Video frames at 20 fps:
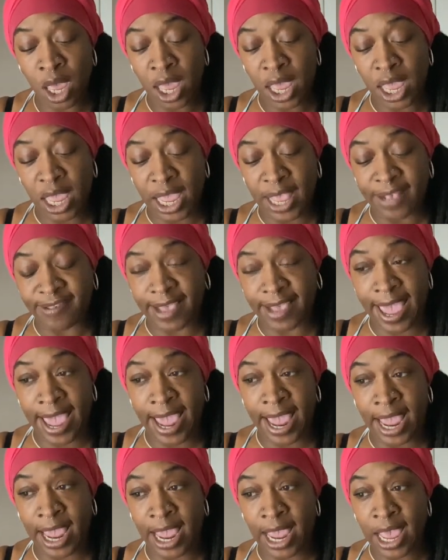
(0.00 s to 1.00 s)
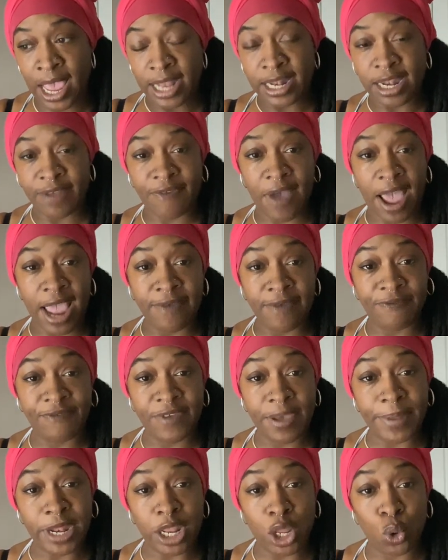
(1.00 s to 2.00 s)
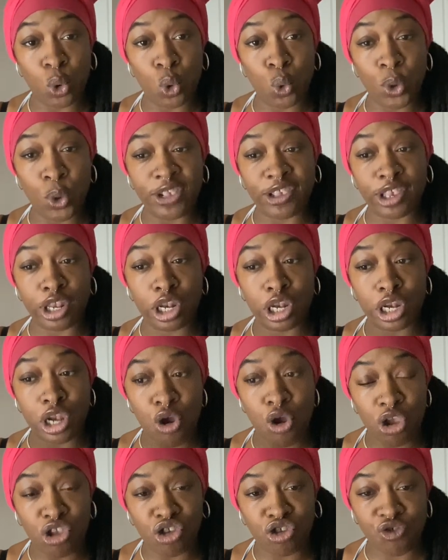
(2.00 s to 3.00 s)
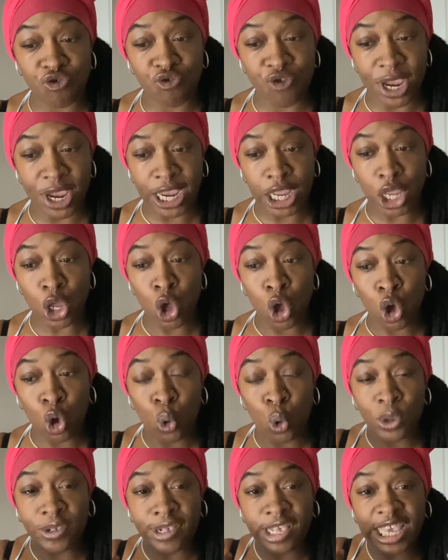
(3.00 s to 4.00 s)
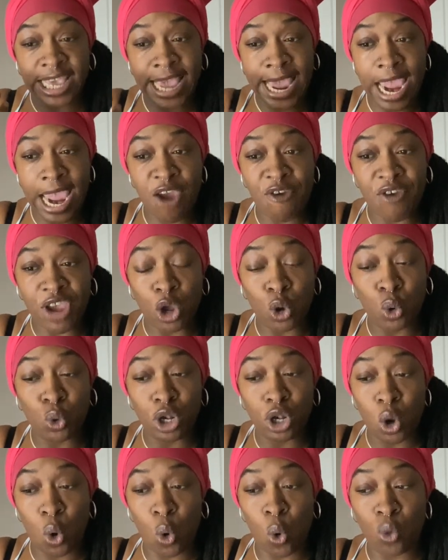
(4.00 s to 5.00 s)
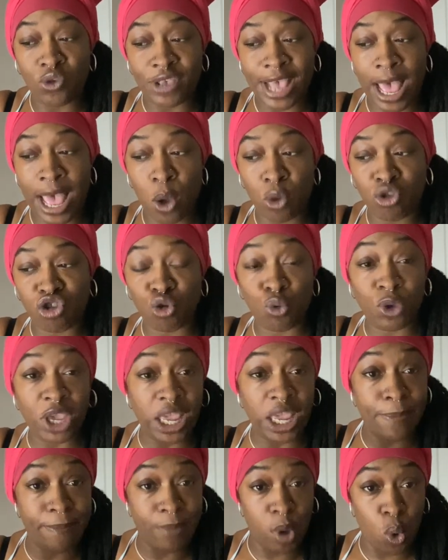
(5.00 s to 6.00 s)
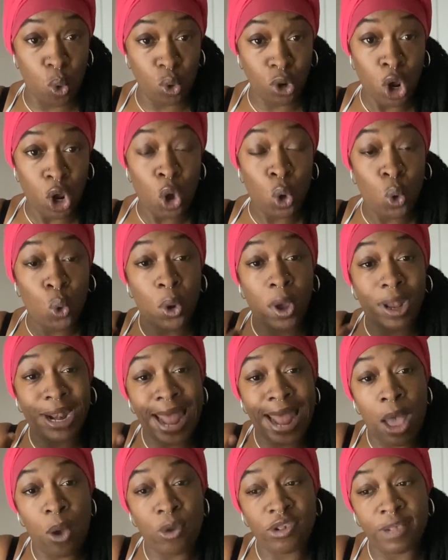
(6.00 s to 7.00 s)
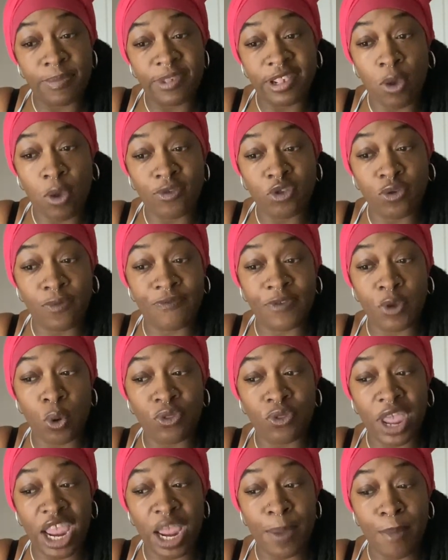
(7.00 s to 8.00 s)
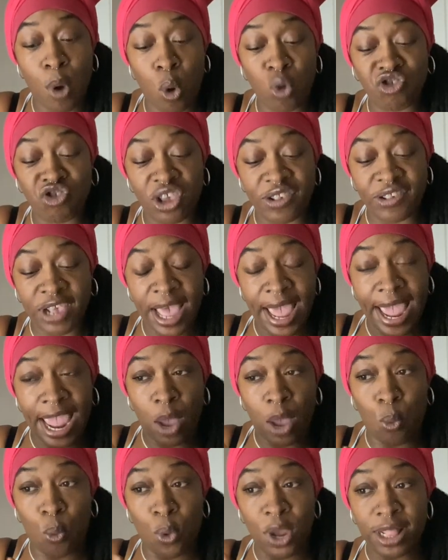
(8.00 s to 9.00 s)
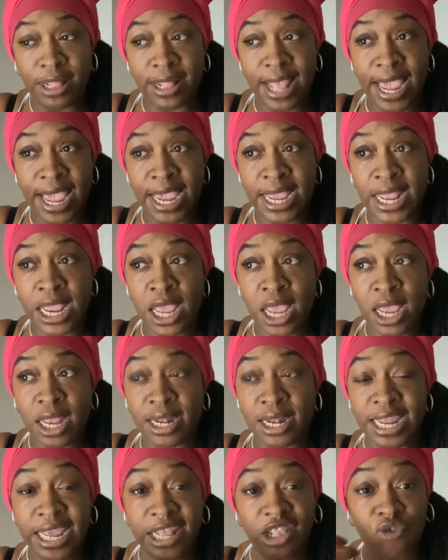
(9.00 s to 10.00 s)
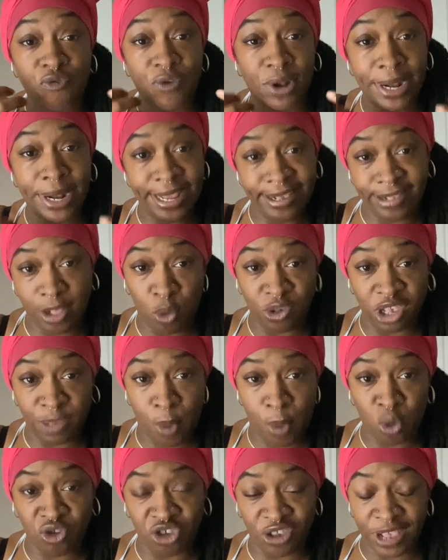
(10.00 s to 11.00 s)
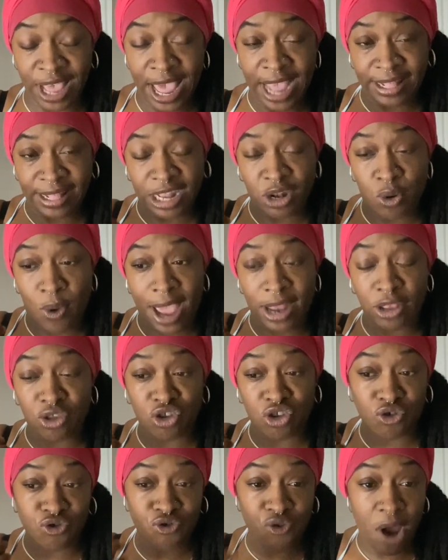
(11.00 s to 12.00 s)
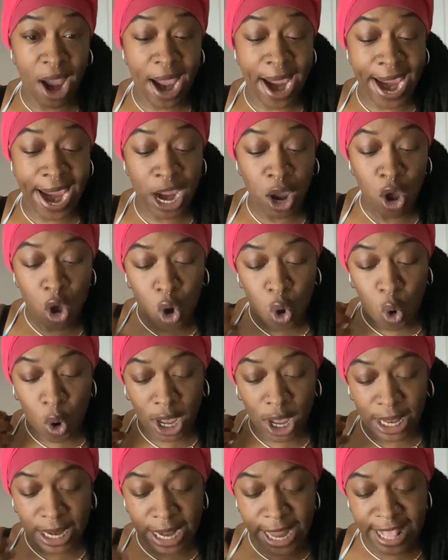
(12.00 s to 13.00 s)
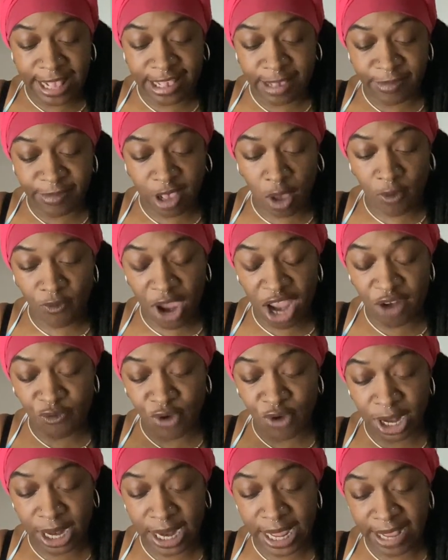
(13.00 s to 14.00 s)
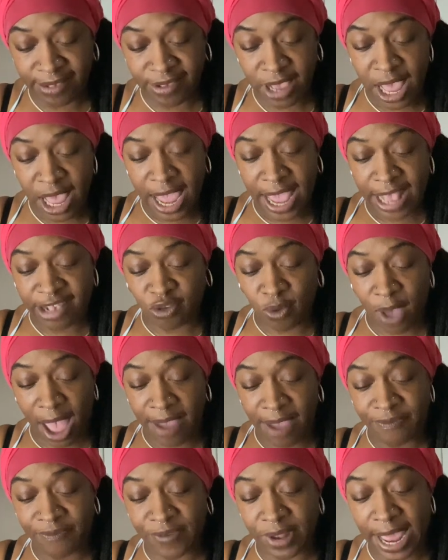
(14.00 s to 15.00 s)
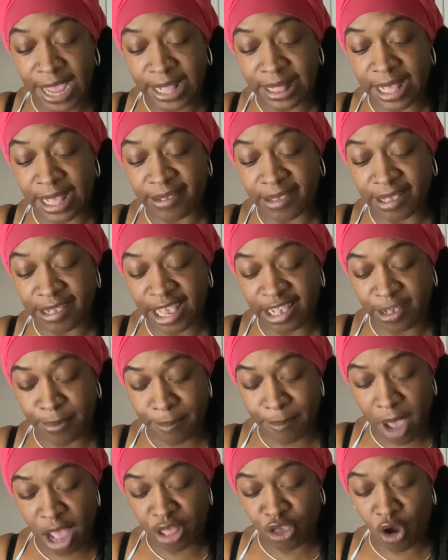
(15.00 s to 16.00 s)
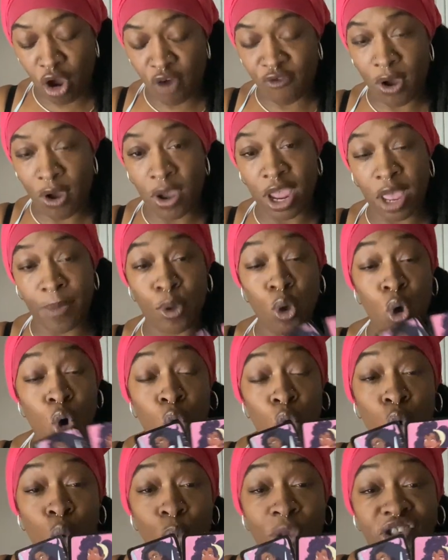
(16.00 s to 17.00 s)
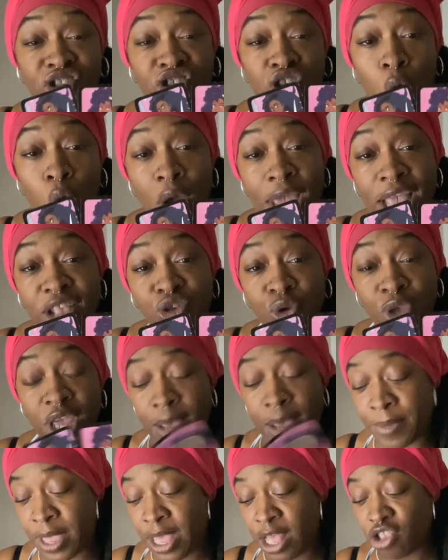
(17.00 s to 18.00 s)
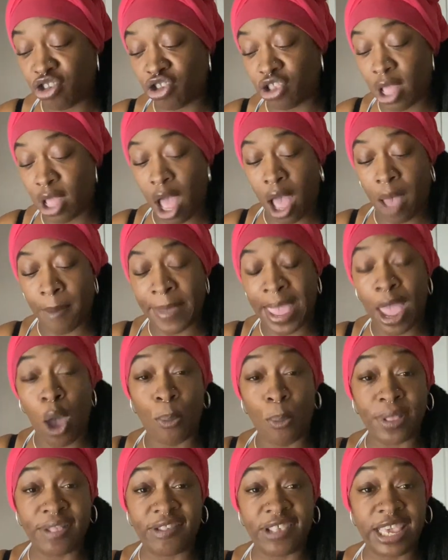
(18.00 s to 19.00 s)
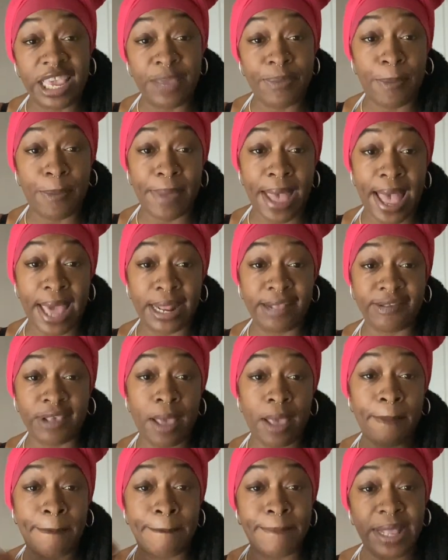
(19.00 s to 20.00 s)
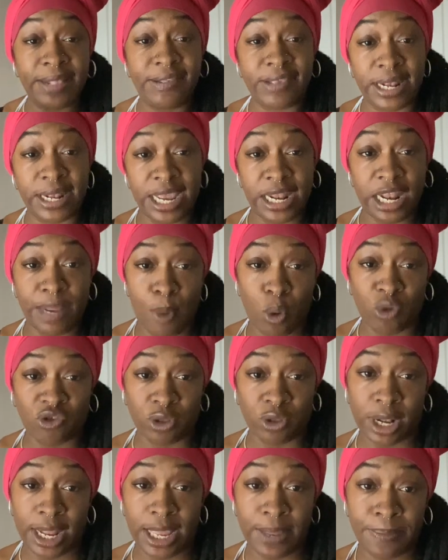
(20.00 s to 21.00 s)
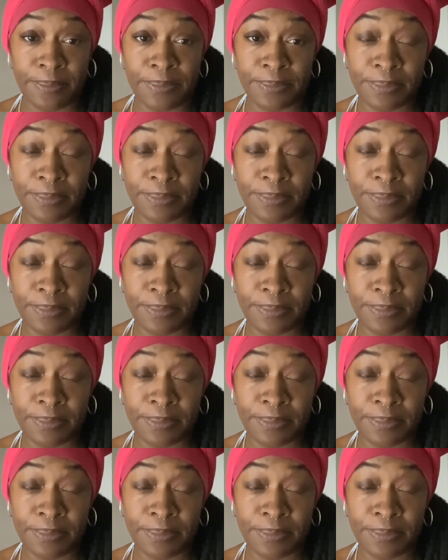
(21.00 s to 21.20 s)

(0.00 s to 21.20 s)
It's a divine feminine who is nurturing, who is caring, who knows how to emote, who allows themselves to feel the emotions. And when they need to release those emotions, they know how to cry or cleanse themselves and release. And so I feel like this is his mother around him who is talking to him, helping to keep him balanced mentally and emotionally.